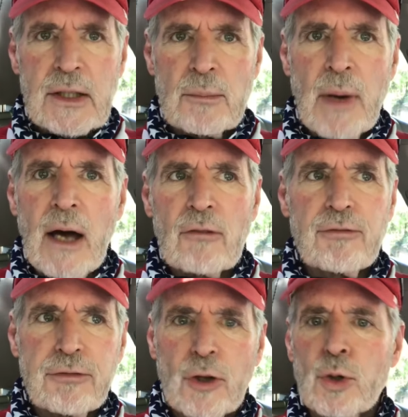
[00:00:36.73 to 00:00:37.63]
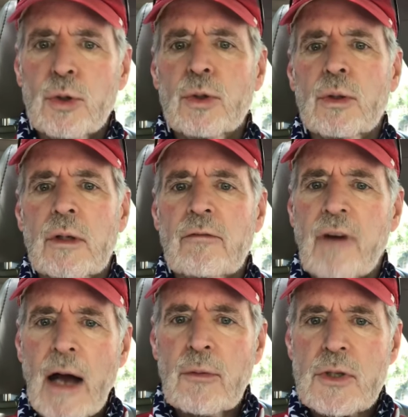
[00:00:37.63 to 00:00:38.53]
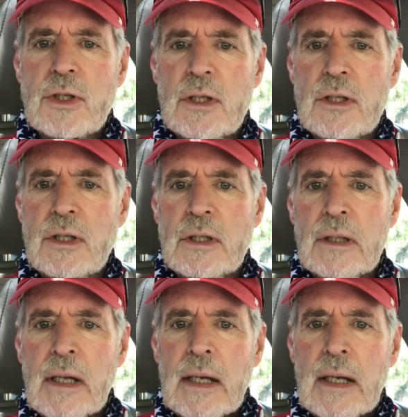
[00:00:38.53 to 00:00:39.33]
about flu and viruses and